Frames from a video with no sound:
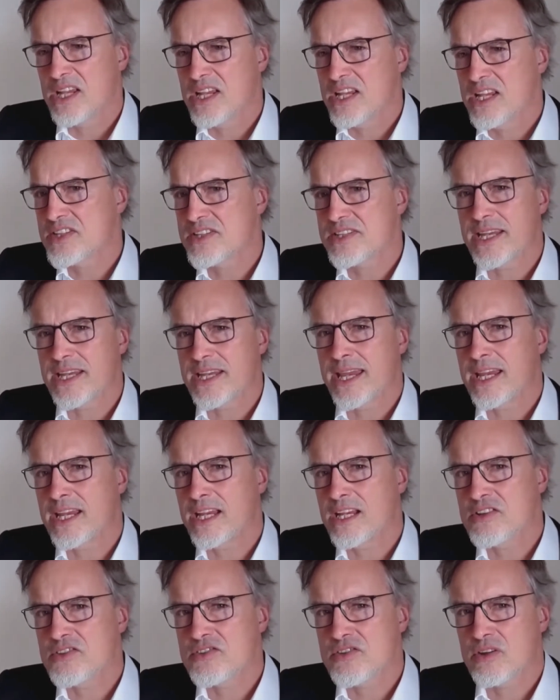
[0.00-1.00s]

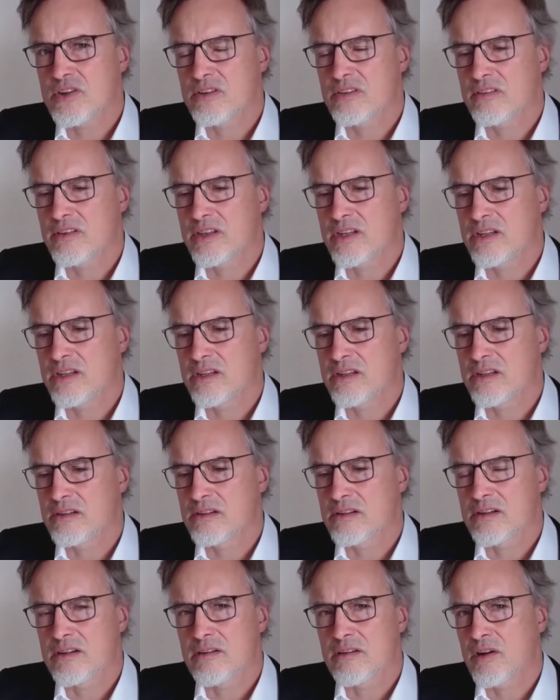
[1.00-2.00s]
stains
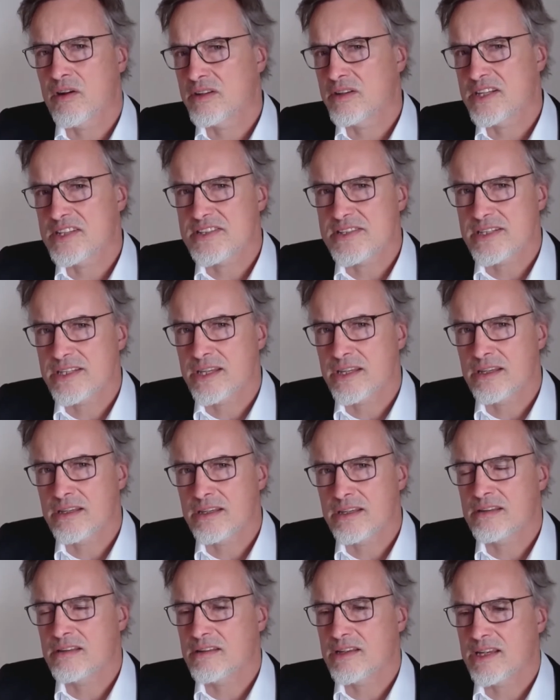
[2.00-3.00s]
on its
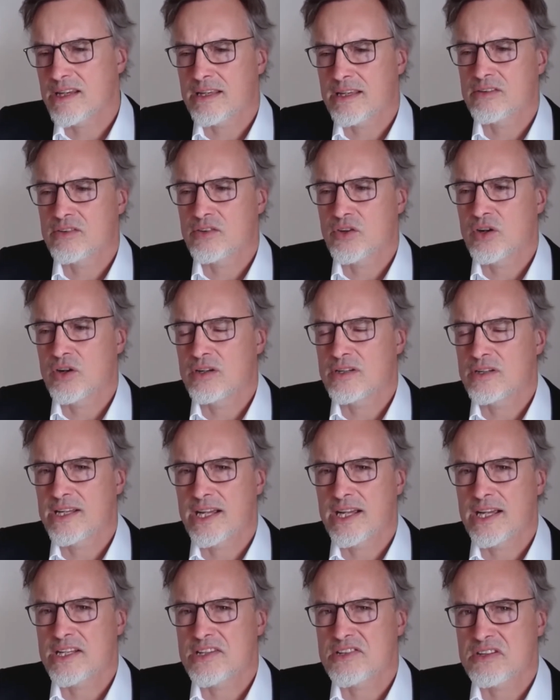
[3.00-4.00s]
skin and all
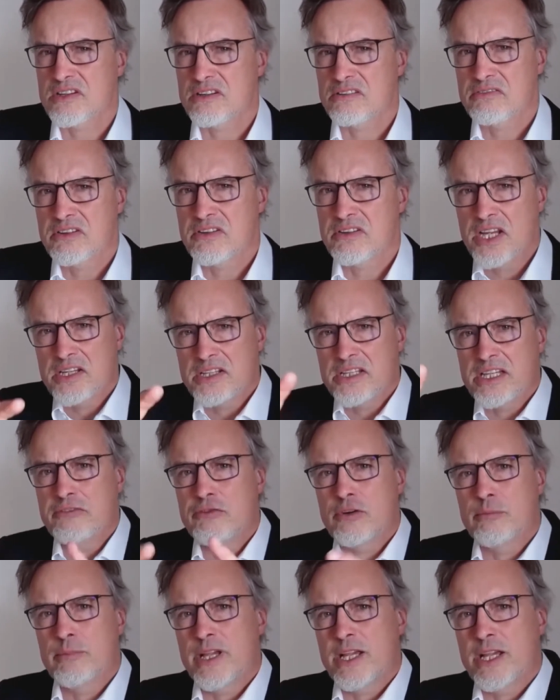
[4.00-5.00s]
kinds of
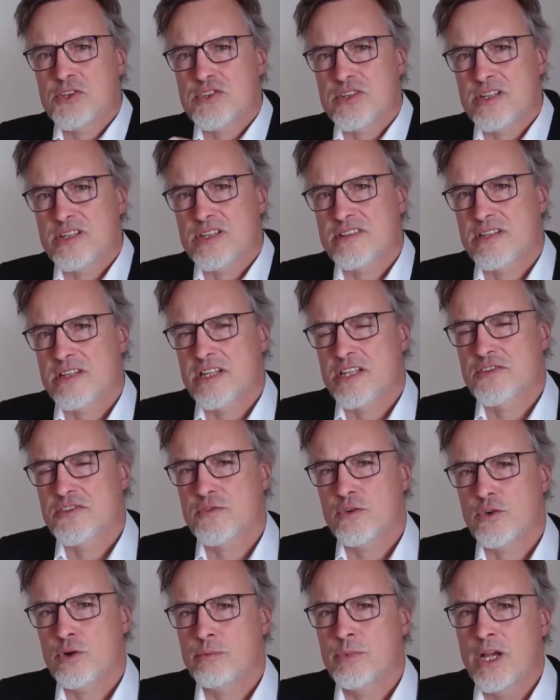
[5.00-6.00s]
deformations in its
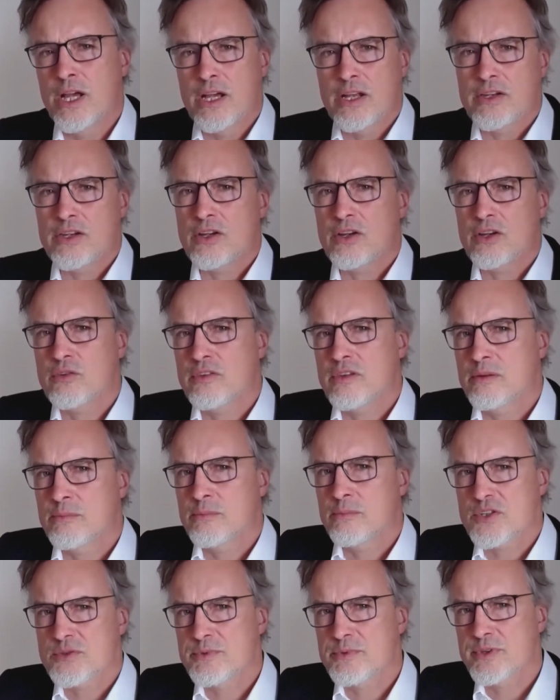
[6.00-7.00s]
form. No, the
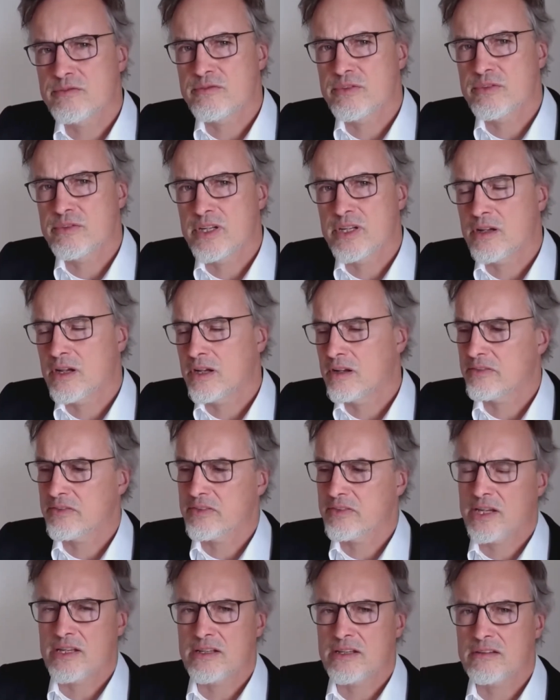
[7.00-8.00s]
most beautiful
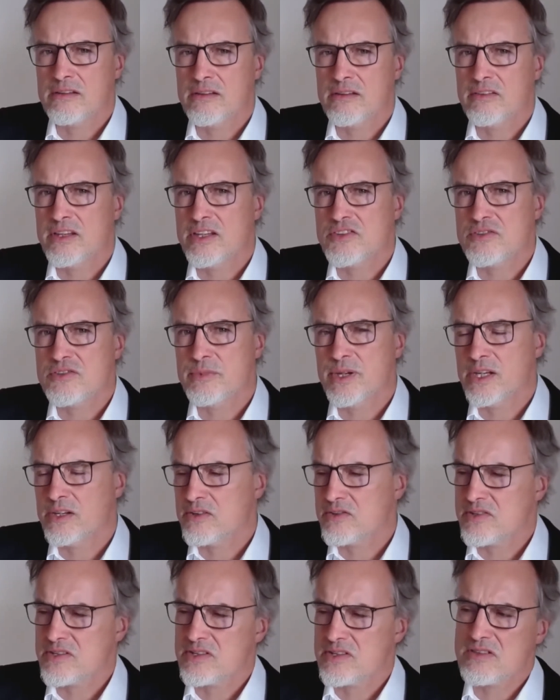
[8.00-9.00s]
of these
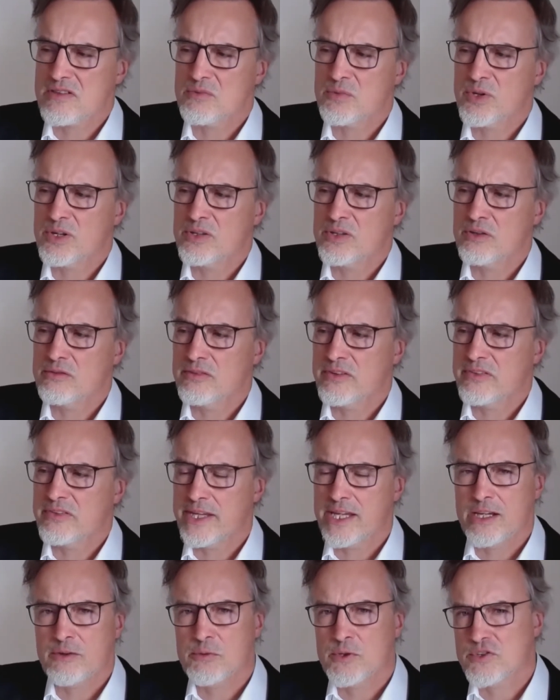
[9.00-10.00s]
tomatoes is the one over
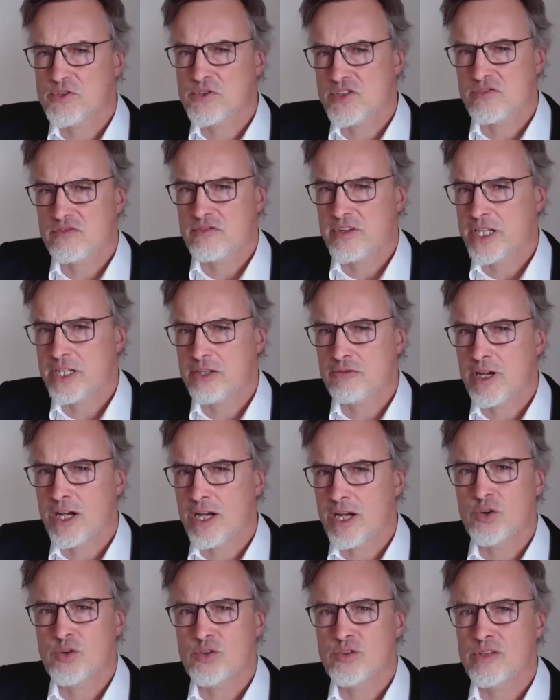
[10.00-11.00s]
there, which is very
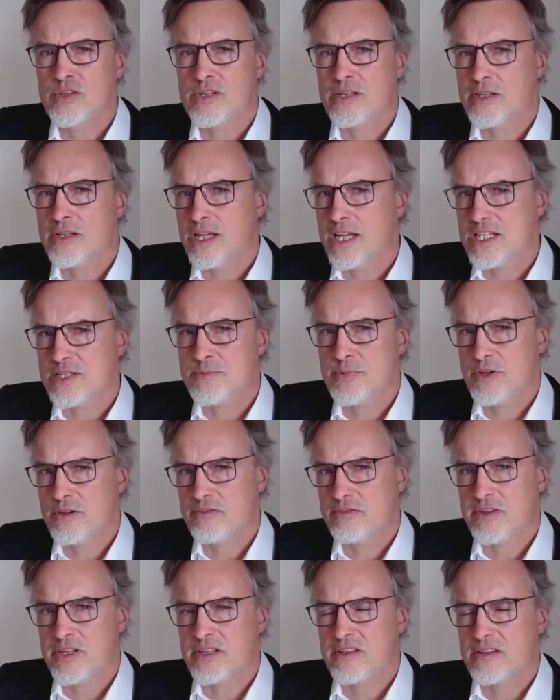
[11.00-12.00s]
round and has
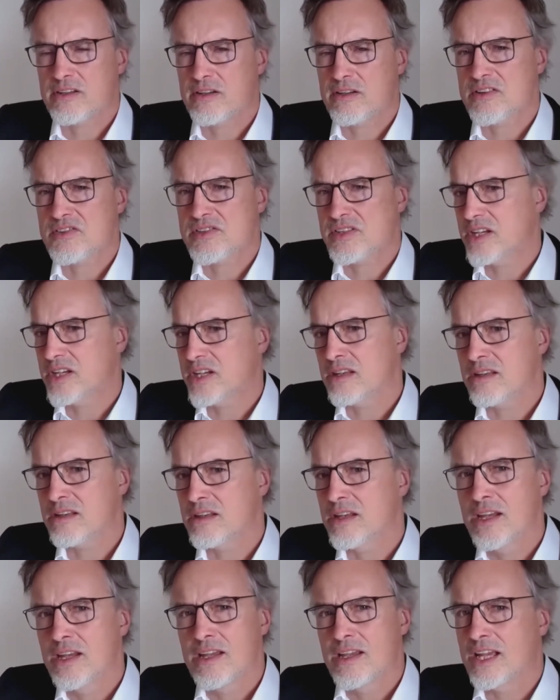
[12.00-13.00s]
perfect
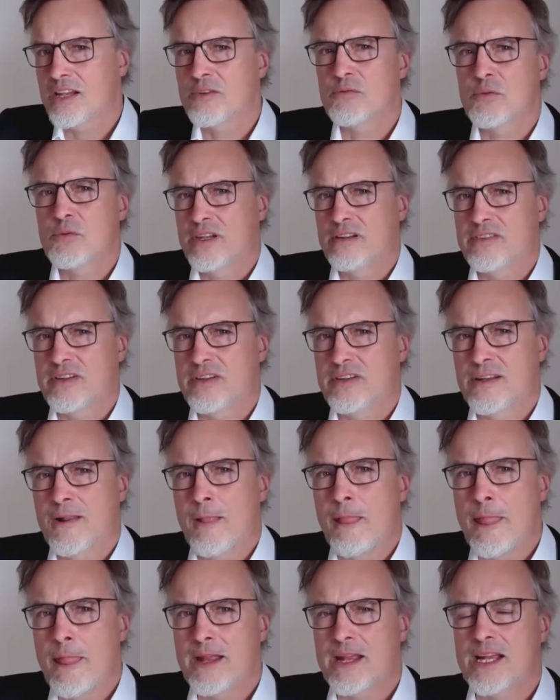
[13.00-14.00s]
skin and whatever.
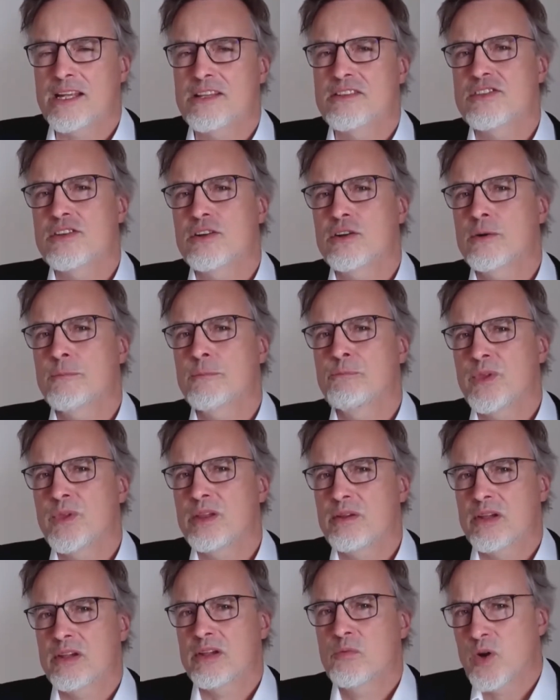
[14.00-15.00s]
And so
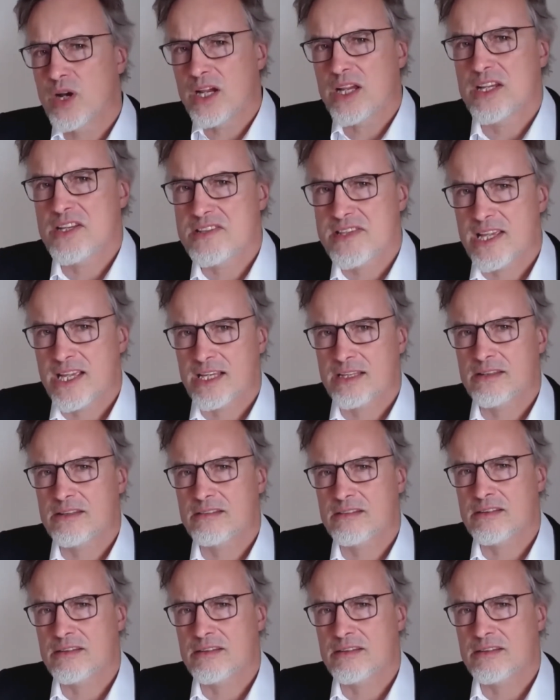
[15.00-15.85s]
why is that